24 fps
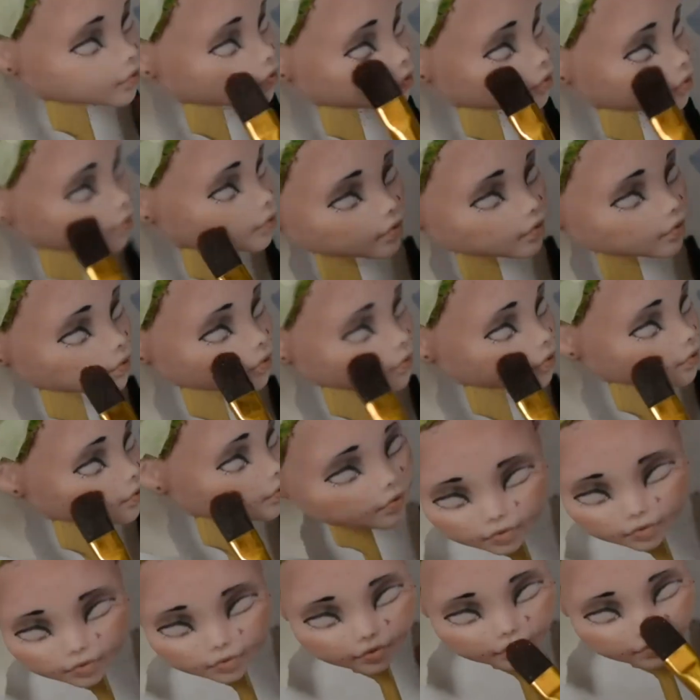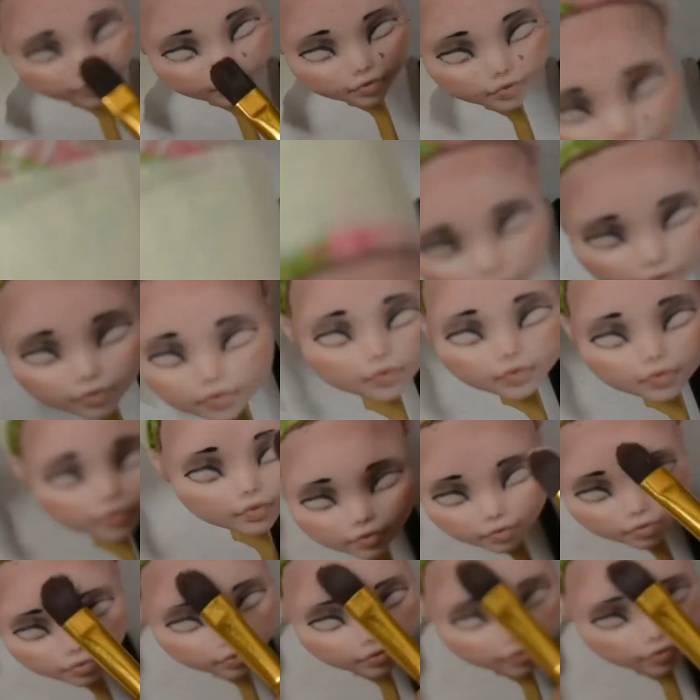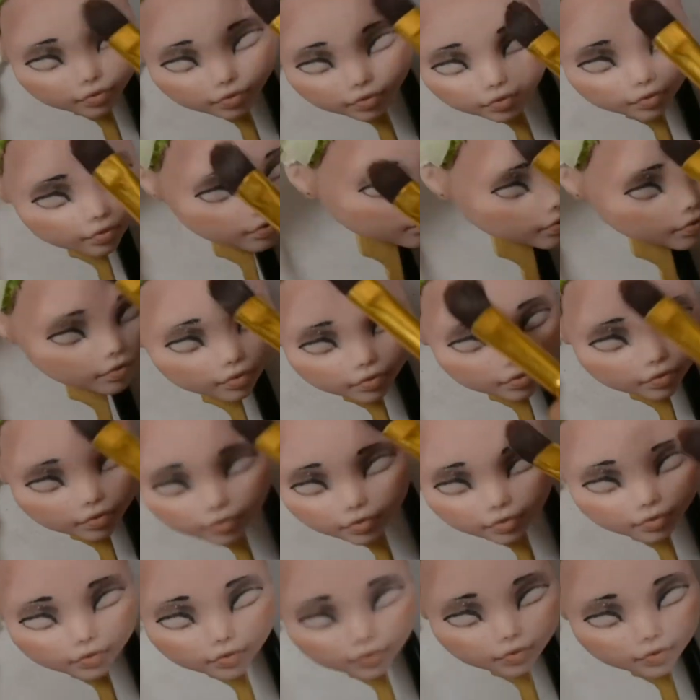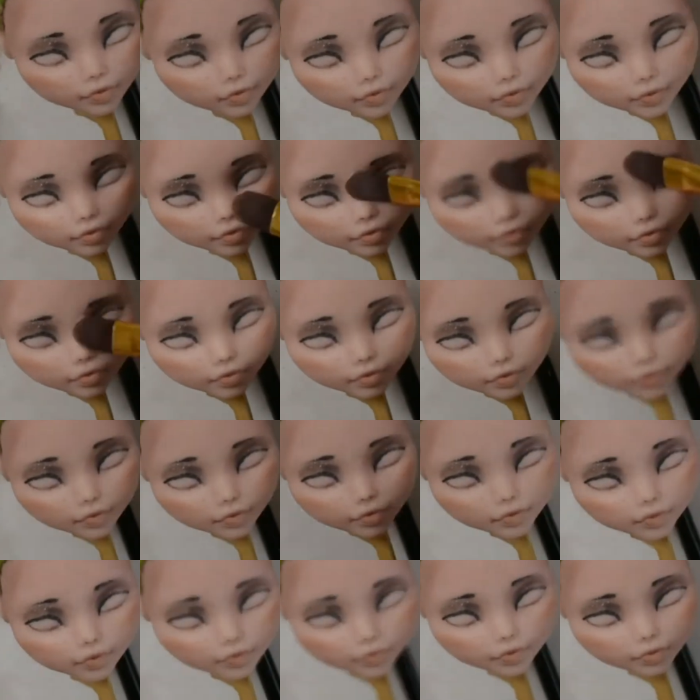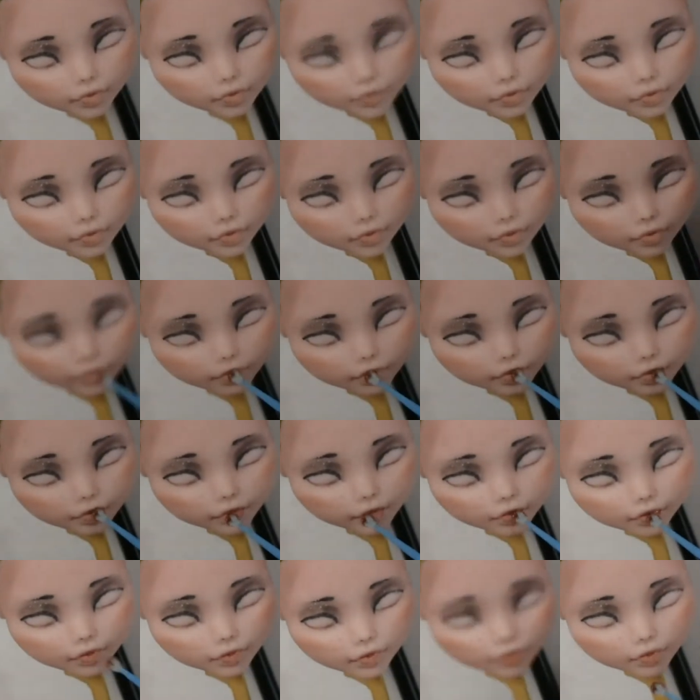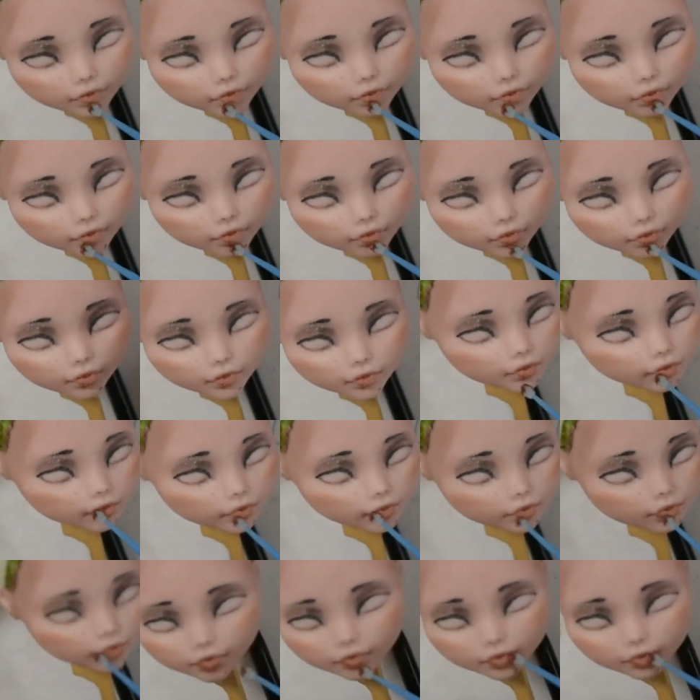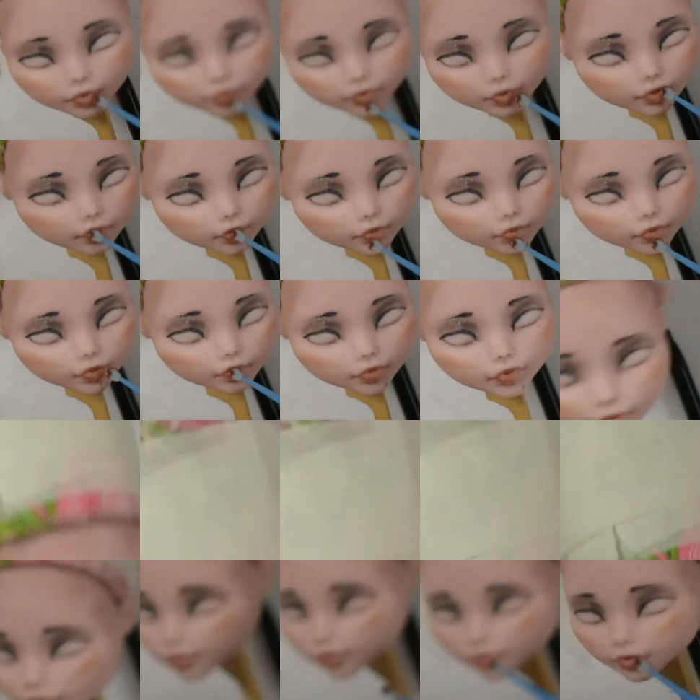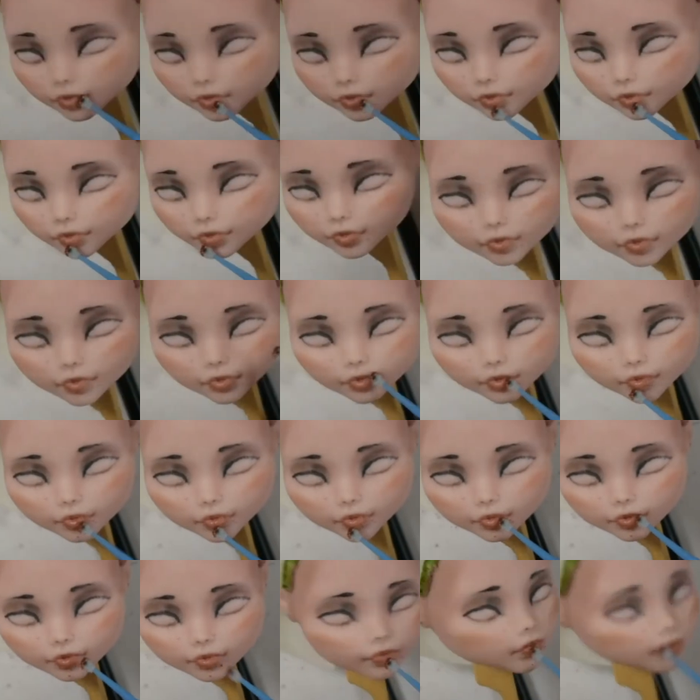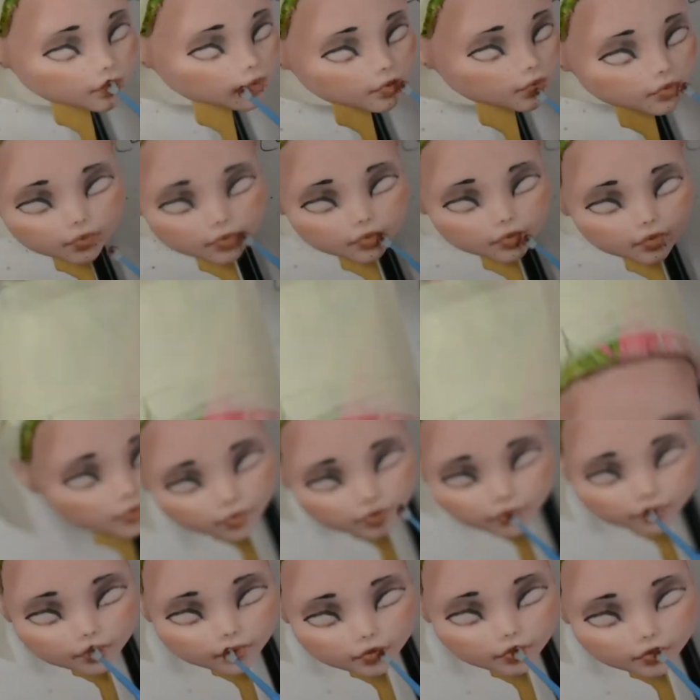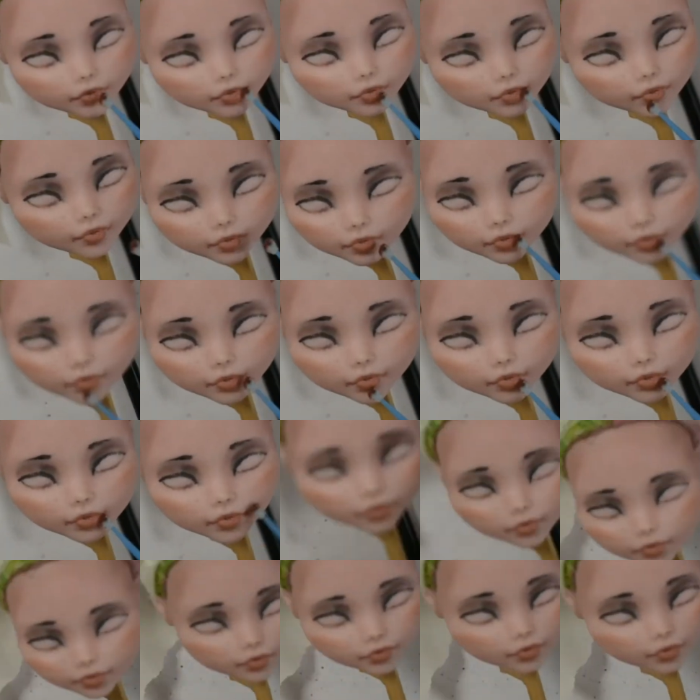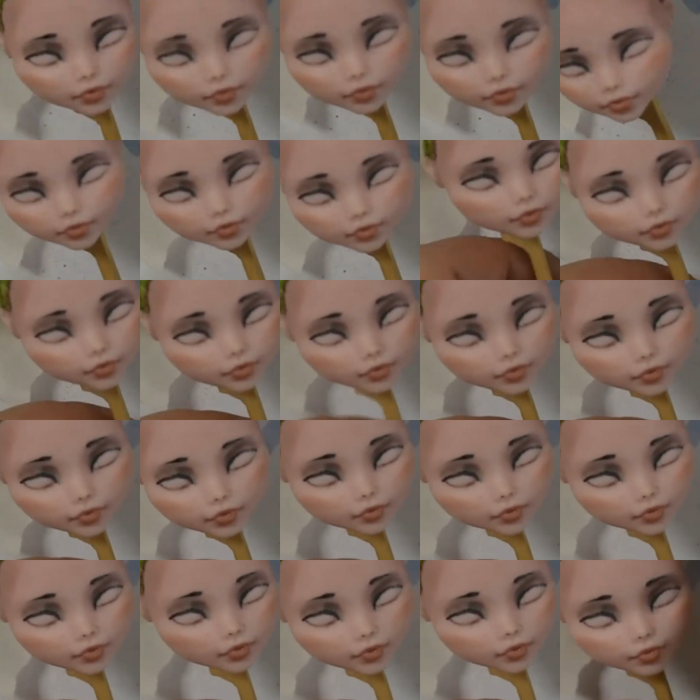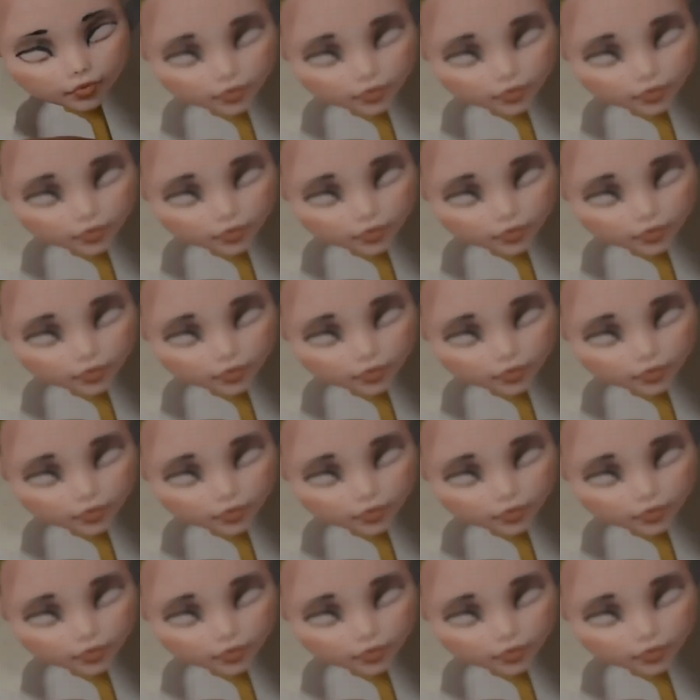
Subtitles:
let's say red eyes could look a little bit demonic. Um, yeah, I was quite happy with her. But